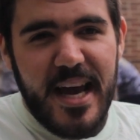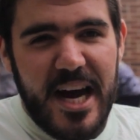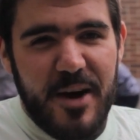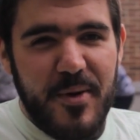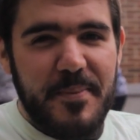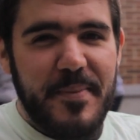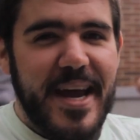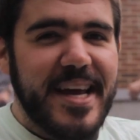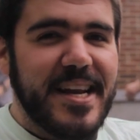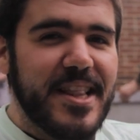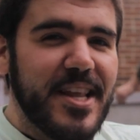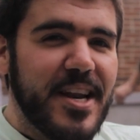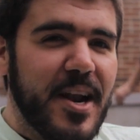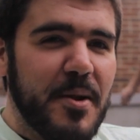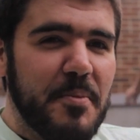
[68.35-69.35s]
and we made a
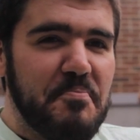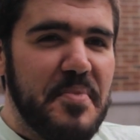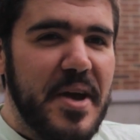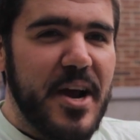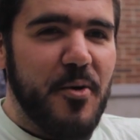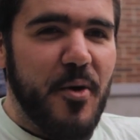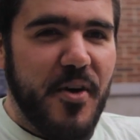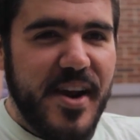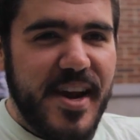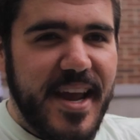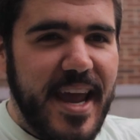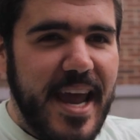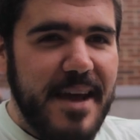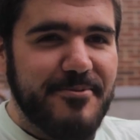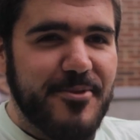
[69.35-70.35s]
little MechWarrior
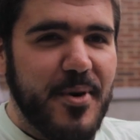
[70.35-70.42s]
game.